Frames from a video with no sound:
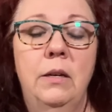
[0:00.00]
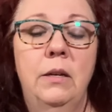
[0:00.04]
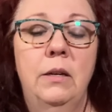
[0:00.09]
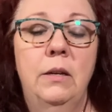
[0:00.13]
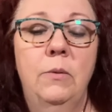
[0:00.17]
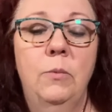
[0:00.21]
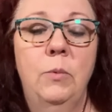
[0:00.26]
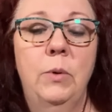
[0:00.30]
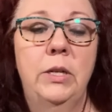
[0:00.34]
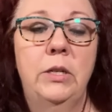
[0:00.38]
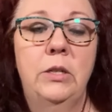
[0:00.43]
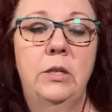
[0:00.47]

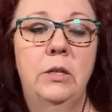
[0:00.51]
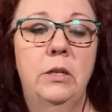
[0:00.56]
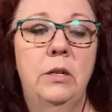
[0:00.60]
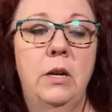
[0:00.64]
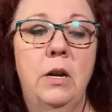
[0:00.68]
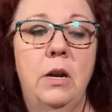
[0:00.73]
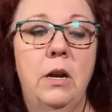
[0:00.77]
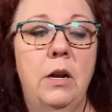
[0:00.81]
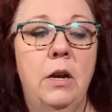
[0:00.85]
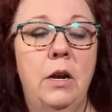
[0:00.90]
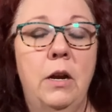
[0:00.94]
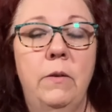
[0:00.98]
which
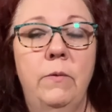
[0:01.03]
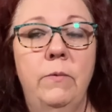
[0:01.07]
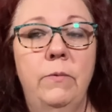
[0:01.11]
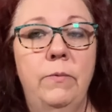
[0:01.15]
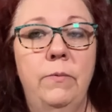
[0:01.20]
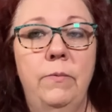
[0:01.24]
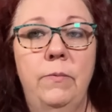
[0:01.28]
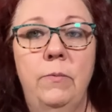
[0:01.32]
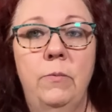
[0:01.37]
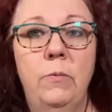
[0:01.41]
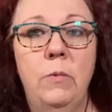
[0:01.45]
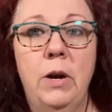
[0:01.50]
I've
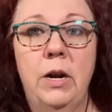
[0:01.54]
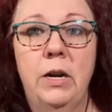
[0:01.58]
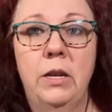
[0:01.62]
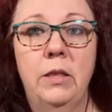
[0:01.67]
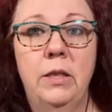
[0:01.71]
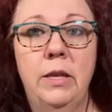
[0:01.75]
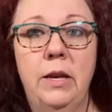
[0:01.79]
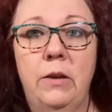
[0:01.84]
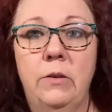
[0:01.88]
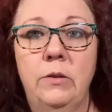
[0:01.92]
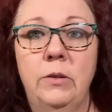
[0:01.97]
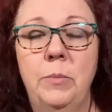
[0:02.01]
read a
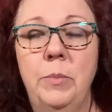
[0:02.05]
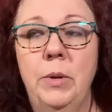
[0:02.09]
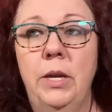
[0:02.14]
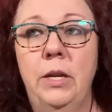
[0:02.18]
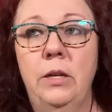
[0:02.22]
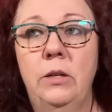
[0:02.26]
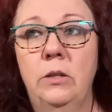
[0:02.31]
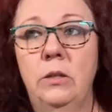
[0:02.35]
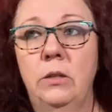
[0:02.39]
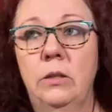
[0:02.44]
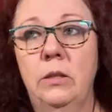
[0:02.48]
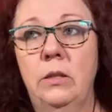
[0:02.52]
thousand
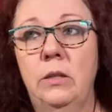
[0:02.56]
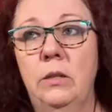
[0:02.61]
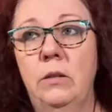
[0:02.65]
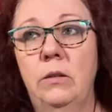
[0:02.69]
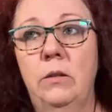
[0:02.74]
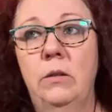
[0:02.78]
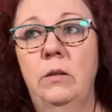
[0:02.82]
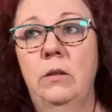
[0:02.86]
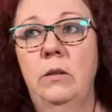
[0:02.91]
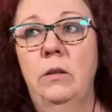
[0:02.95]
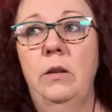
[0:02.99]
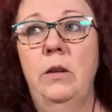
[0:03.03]
pages
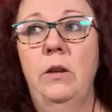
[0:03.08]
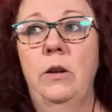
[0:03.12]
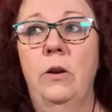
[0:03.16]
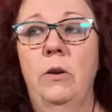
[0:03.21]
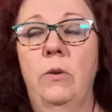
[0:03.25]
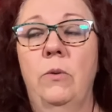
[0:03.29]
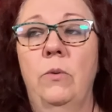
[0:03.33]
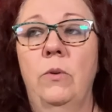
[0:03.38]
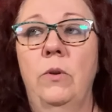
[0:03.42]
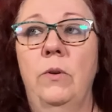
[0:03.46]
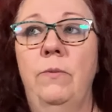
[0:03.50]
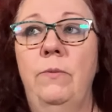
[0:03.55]
in, you
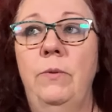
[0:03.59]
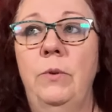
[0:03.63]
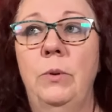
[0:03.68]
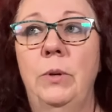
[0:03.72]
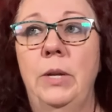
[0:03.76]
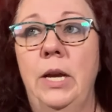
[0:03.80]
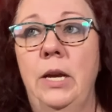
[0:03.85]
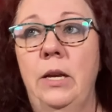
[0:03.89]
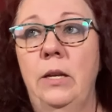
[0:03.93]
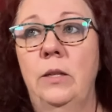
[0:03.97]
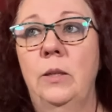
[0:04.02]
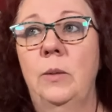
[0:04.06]
know, a few
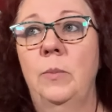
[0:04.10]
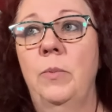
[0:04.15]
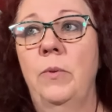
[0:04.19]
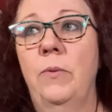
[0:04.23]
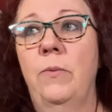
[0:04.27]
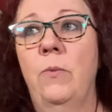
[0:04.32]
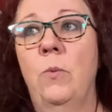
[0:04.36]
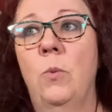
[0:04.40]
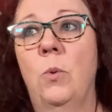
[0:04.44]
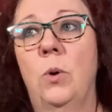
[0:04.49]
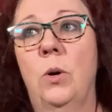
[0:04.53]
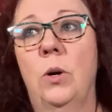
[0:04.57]
days
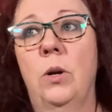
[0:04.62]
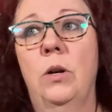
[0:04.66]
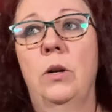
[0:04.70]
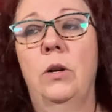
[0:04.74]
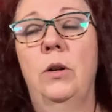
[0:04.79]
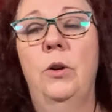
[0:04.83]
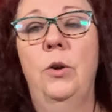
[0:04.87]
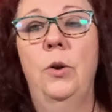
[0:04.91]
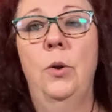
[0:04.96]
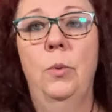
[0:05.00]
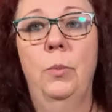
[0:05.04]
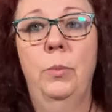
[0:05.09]
before,
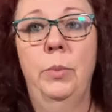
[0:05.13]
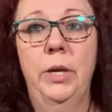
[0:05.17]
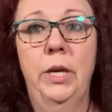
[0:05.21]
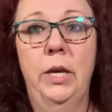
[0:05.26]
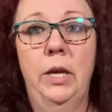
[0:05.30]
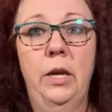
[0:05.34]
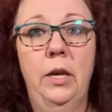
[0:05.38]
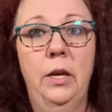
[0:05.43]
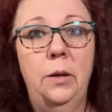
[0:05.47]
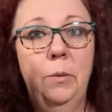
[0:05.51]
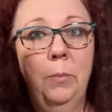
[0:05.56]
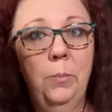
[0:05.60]
no
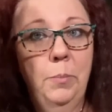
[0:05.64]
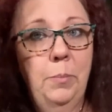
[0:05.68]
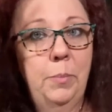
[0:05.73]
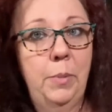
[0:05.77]
biggie.